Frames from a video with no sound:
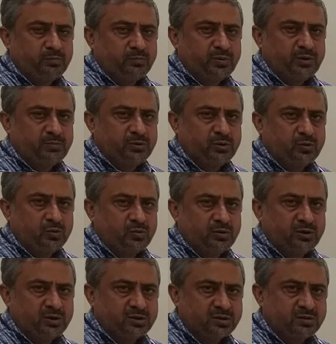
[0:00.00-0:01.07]
People don't
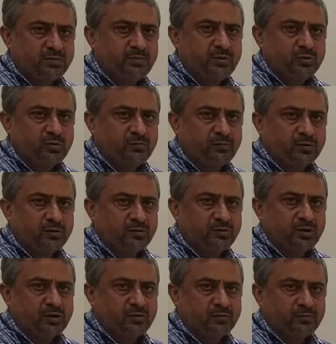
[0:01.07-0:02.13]
distribute for the
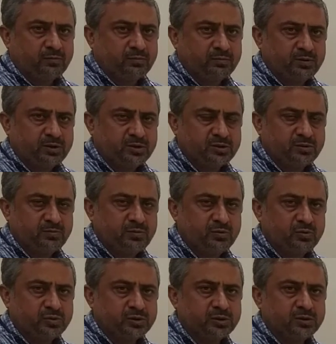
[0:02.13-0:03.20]
sake of
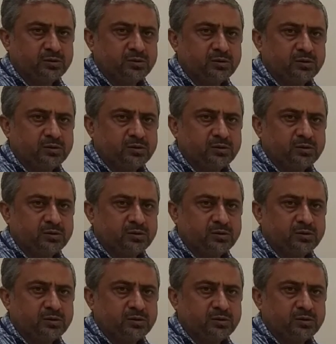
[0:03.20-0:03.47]
distribution,